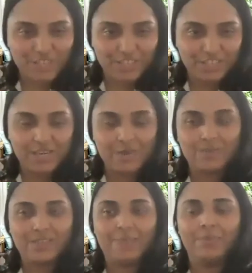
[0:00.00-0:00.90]
I was
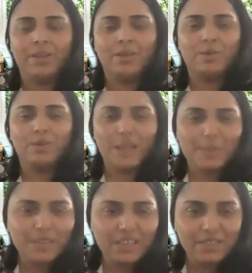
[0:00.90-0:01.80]
like, well, let me
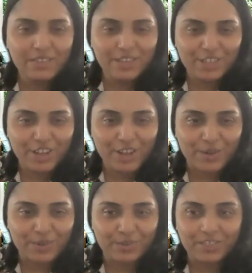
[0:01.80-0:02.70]
give it a
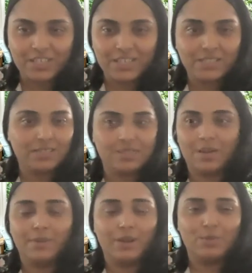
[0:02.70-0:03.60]
go. Because, I'm
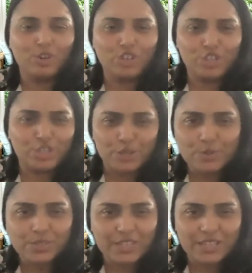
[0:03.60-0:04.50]
not going to lose
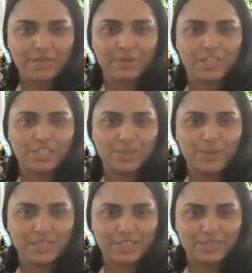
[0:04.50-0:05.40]
anything by doing
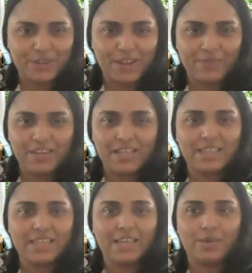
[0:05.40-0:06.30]
this, right? If
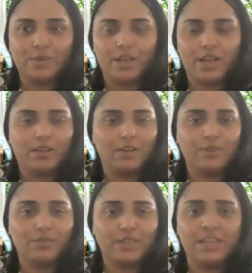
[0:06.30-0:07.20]
anything, it'll
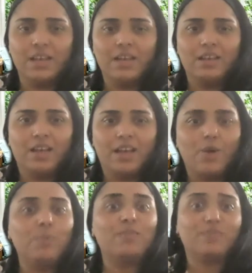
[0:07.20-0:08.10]
hopefully help
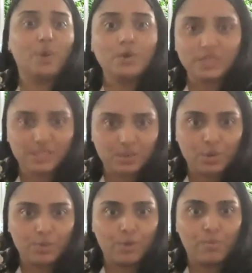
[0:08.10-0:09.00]
me focus a lot
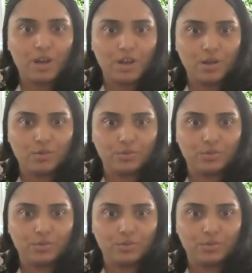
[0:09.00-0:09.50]
more on my goals.